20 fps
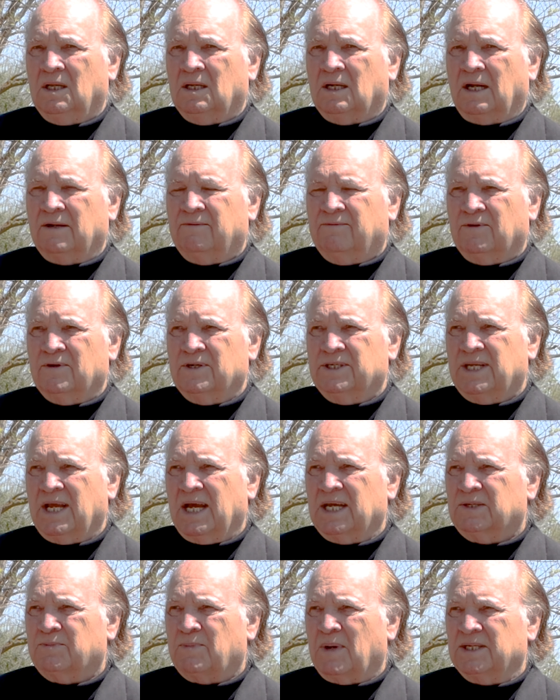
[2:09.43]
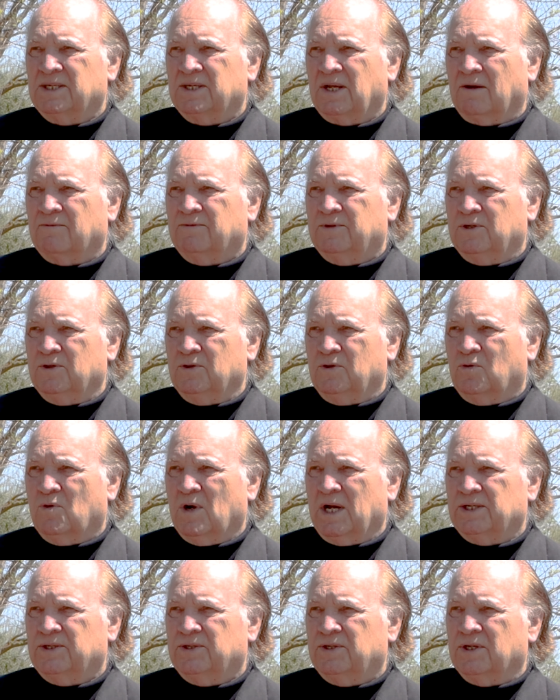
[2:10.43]
I'd first ask myself two
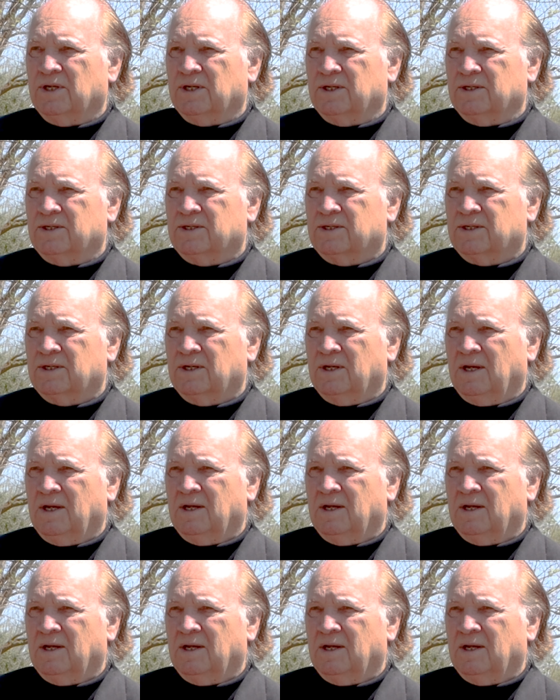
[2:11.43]
questions.